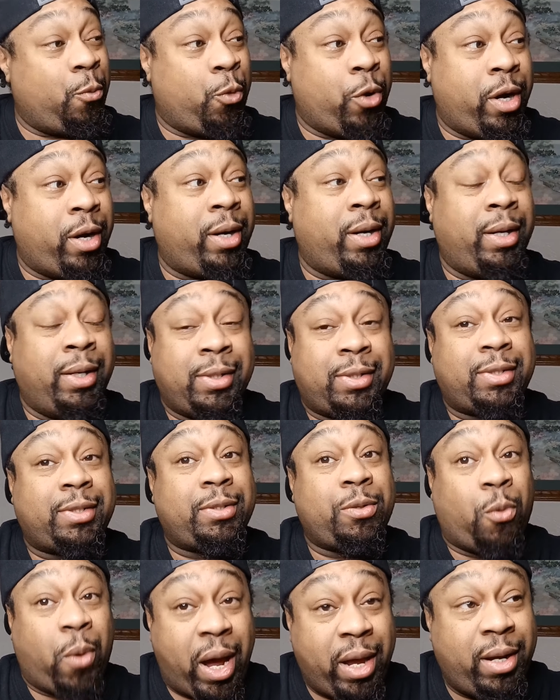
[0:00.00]
where
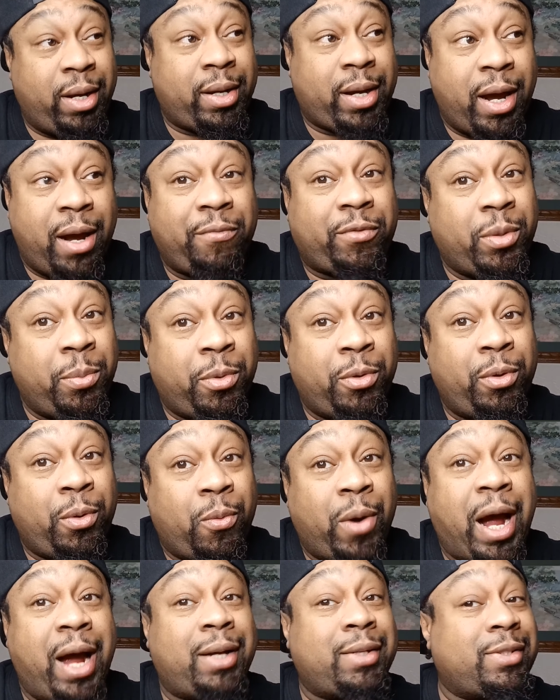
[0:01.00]
it's quite uncomfortable to
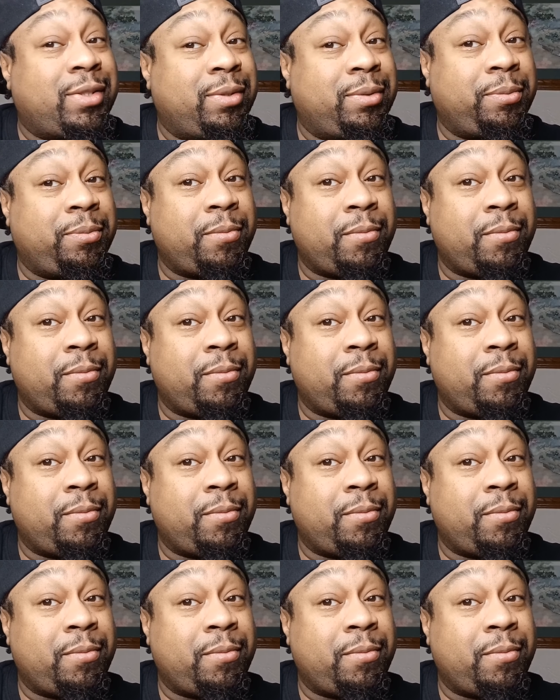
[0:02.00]
watch.